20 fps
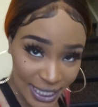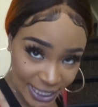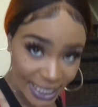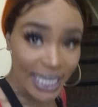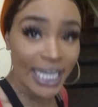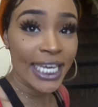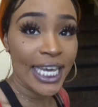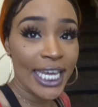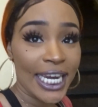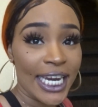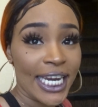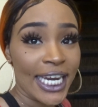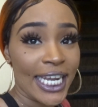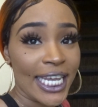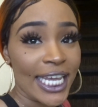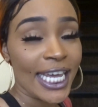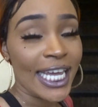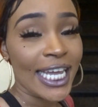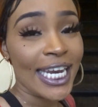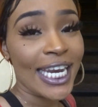to get it
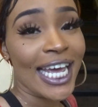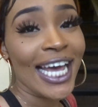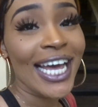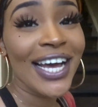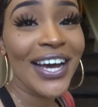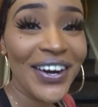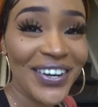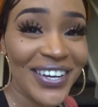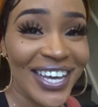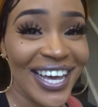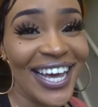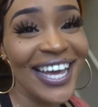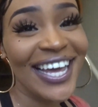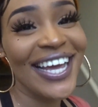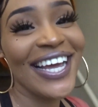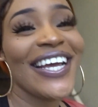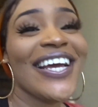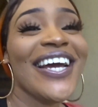again. Okay?